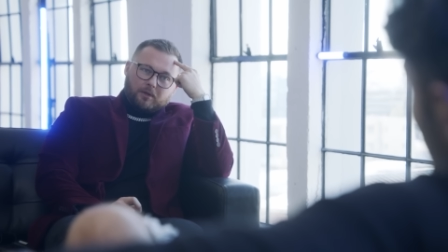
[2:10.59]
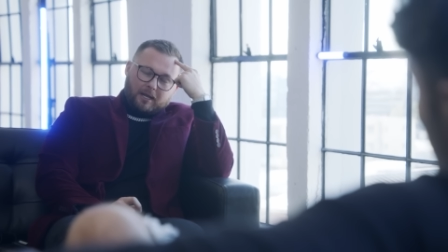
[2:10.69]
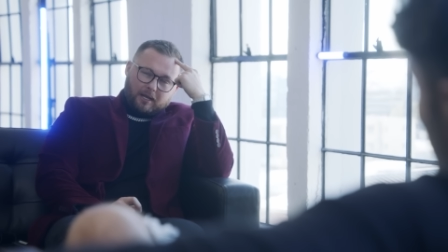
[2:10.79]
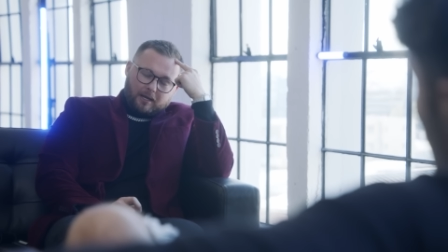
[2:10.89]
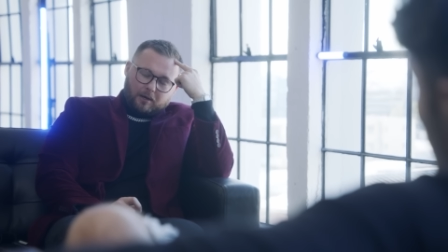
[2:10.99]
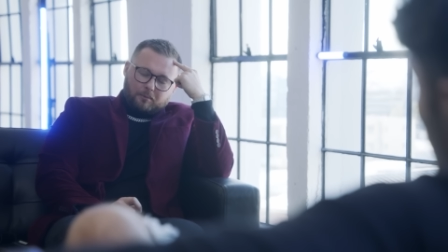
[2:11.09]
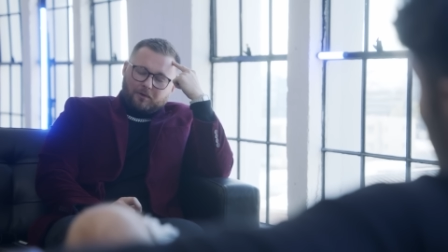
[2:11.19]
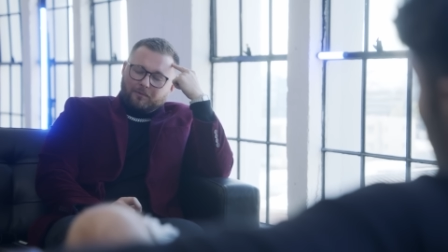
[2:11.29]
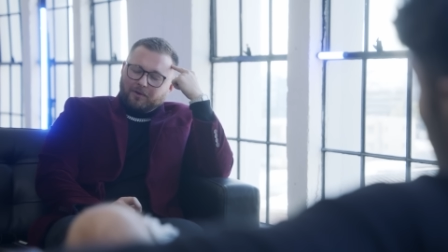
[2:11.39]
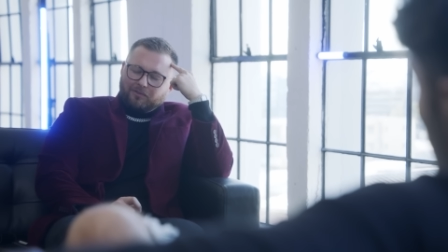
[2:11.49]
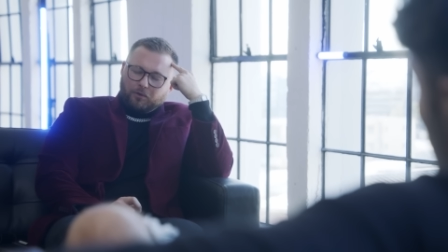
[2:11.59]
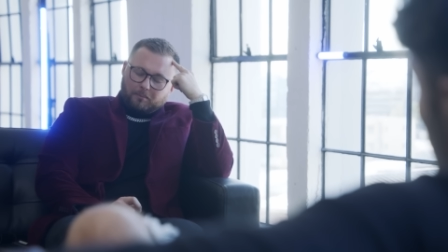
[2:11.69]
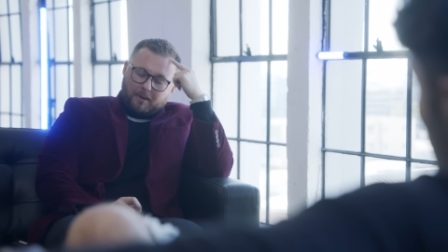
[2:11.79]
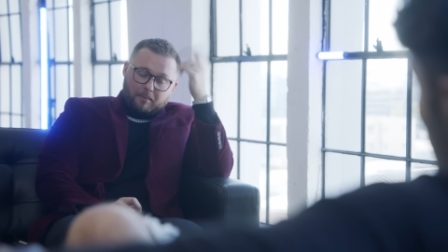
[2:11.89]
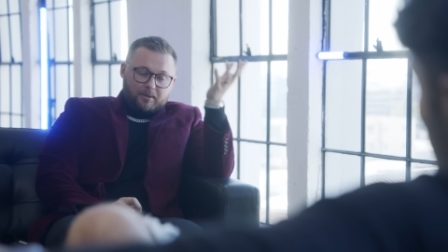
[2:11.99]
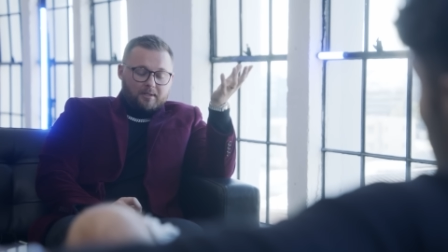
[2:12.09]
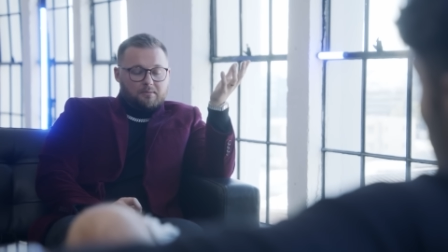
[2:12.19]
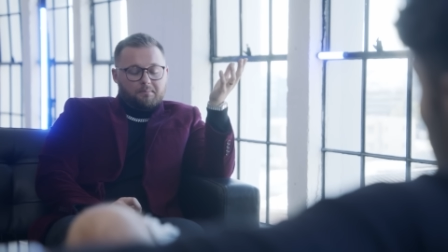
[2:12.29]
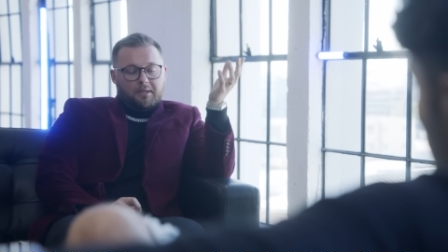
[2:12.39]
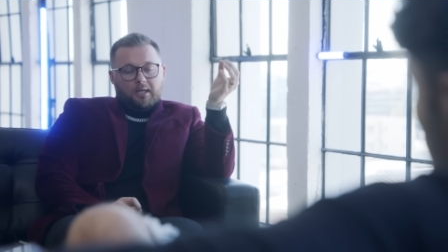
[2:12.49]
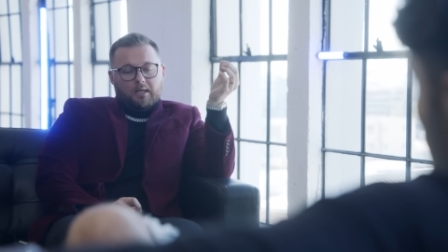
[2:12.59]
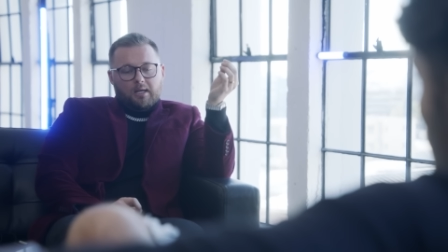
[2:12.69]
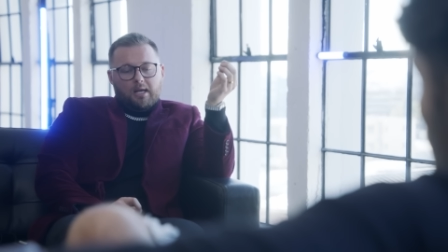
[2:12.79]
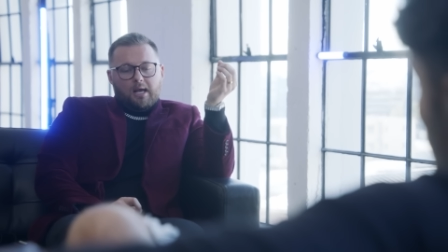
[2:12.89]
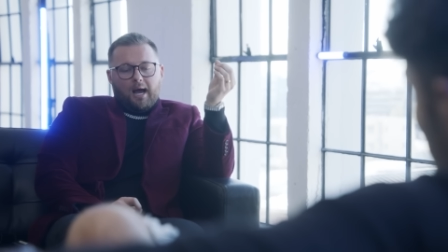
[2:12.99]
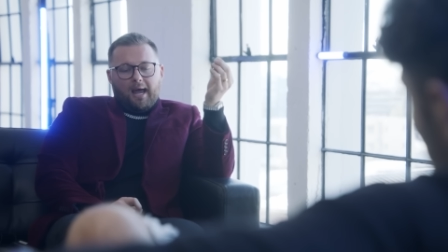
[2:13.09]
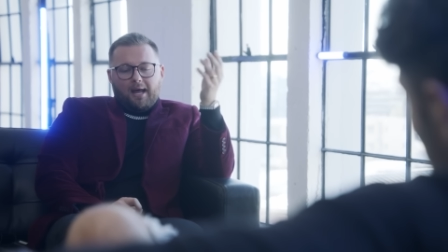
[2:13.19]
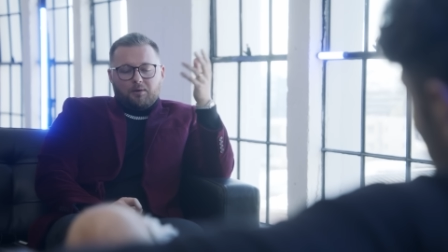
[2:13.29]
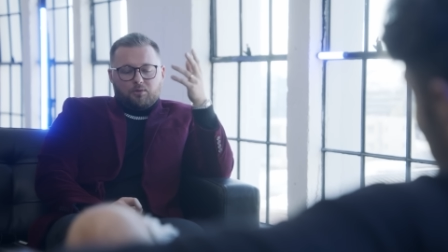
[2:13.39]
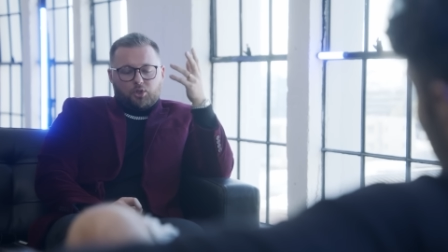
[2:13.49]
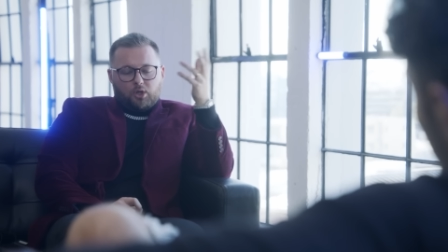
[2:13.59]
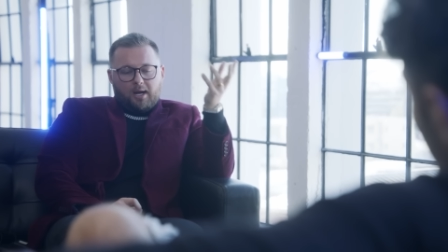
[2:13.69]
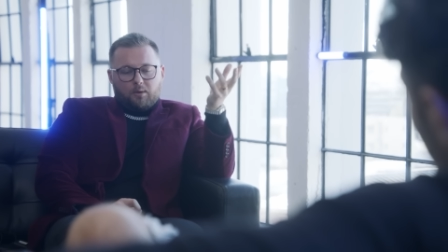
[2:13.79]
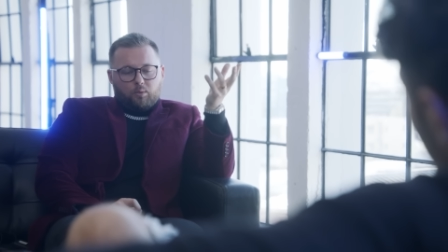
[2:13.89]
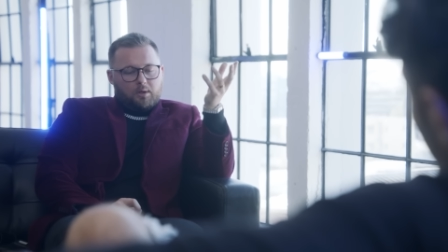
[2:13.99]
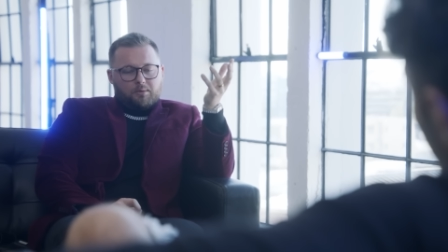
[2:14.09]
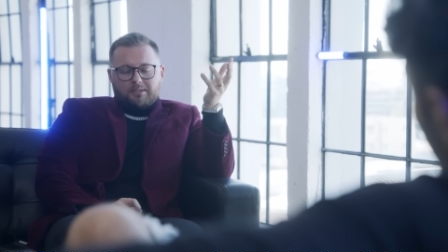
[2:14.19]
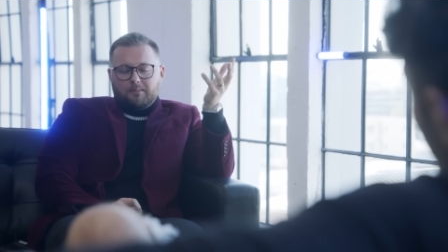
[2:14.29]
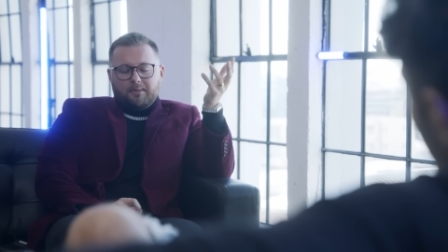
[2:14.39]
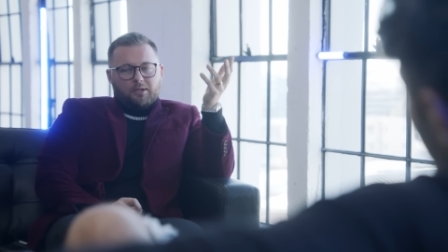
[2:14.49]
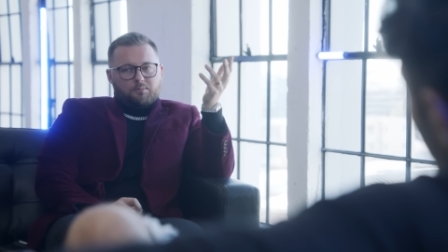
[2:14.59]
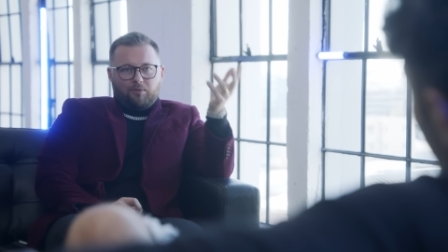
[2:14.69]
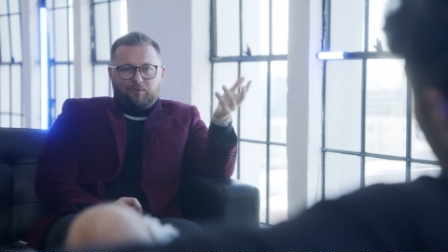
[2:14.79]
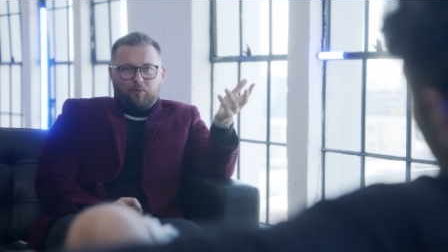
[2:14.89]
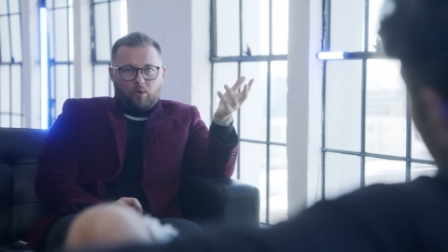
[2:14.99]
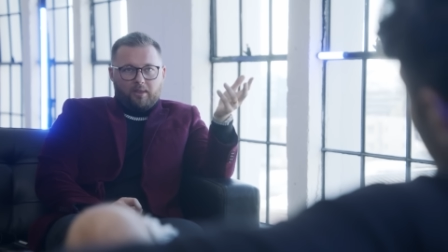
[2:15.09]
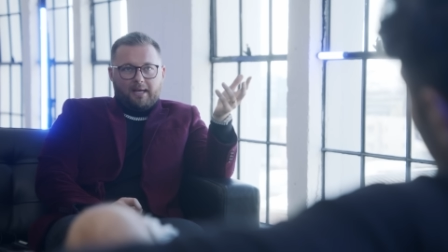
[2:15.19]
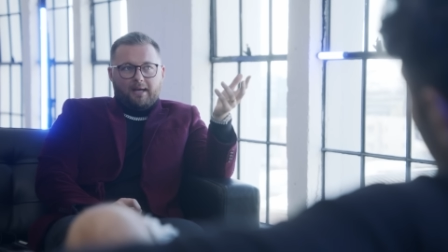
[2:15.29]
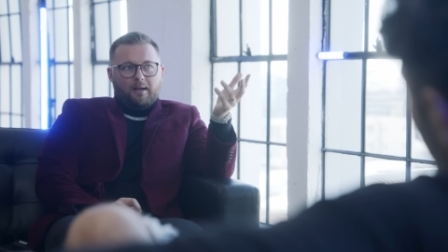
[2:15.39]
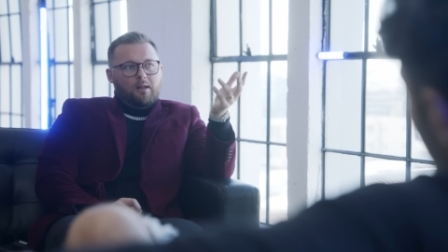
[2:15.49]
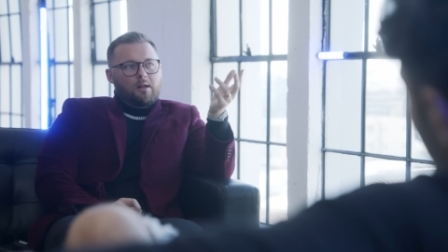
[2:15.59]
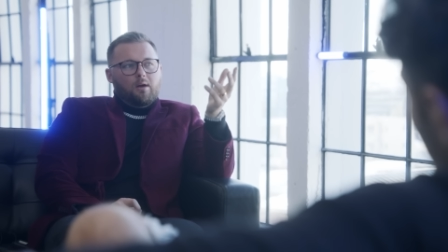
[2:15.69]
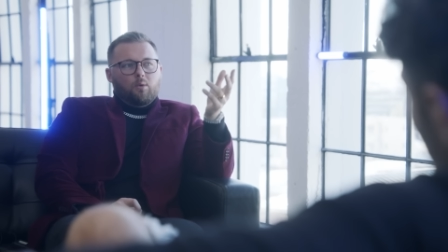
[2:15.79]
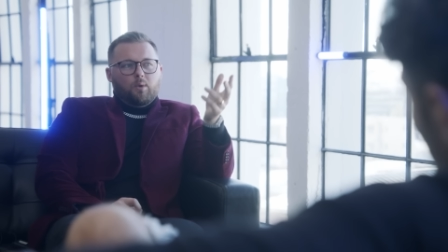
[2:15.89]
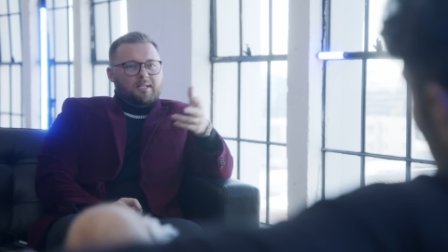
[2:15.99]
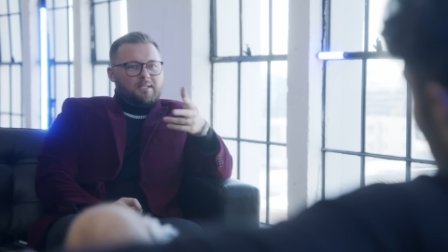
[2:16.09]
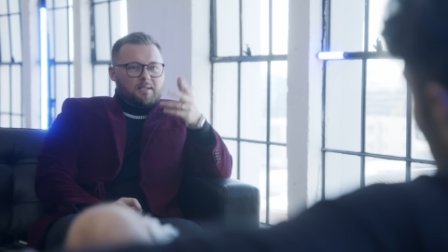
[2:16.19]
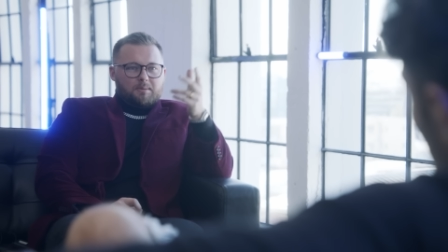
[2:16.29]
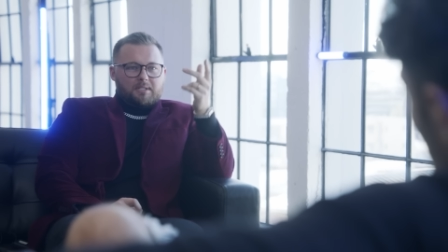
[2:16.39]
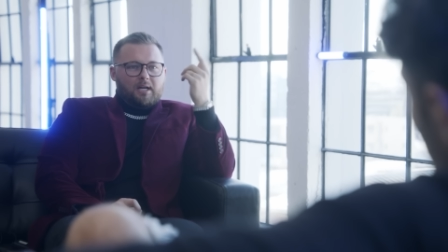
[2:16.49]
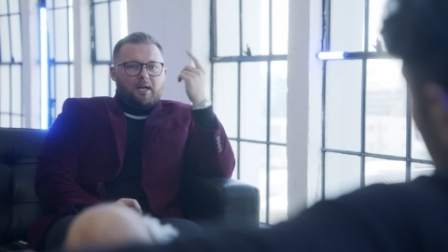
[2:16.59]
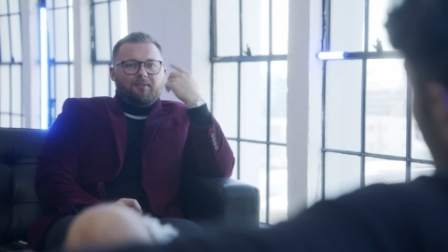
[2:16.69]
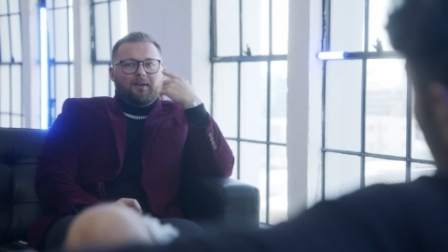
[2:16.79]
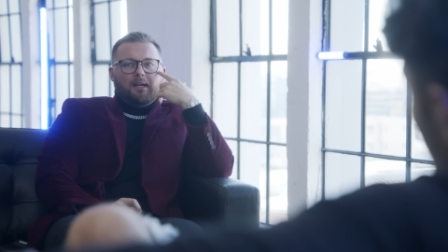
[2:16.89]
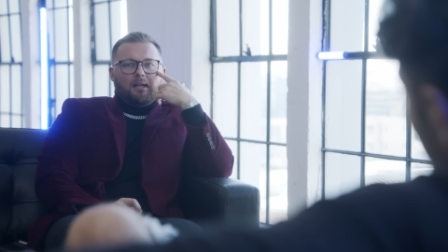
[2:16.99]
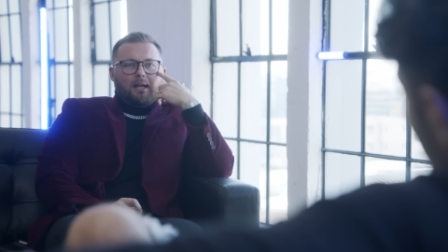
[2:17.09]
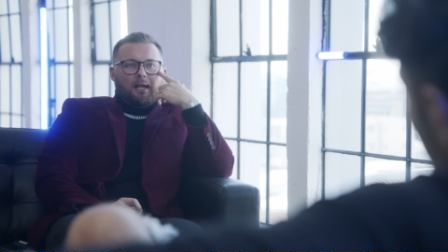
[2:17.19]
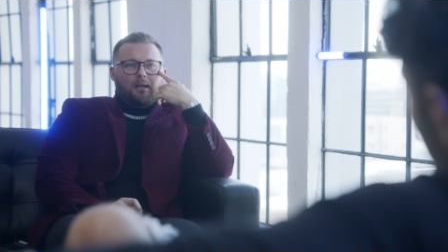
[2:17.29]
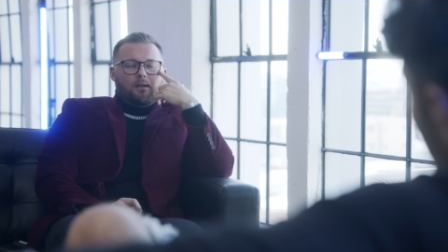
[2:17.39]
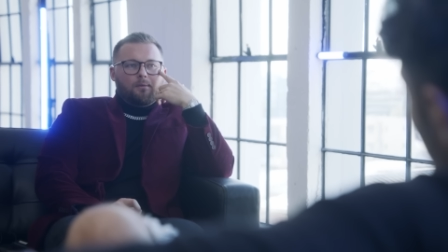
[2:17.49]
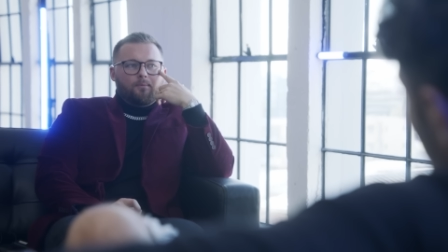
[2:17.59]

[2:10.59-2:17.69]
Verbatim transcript: And I, and I don't know if you remember this, but I had tried working with somebody else before that. We did some stuff, and like,